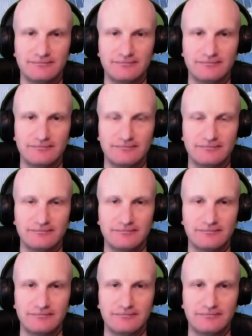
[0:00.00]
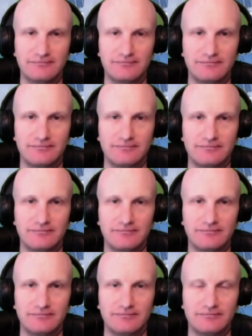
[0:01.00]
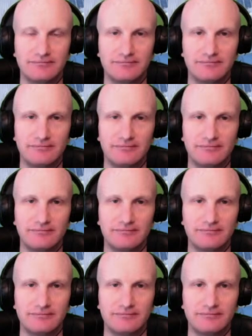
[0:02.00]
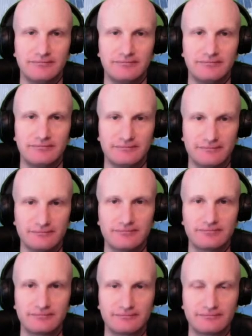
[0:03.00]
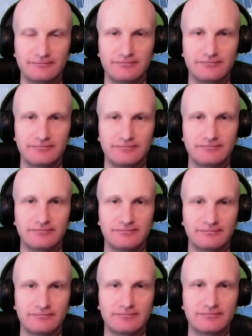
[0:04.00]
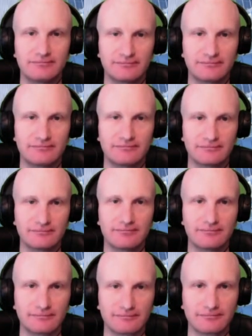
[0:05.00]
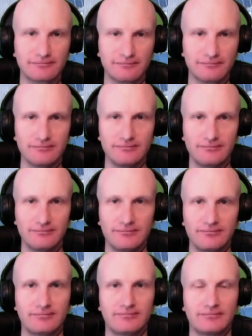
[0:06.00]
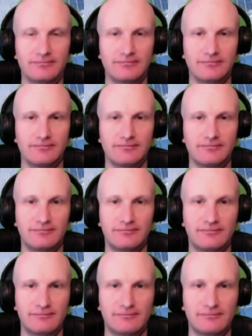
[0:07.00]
The person shown says nothing.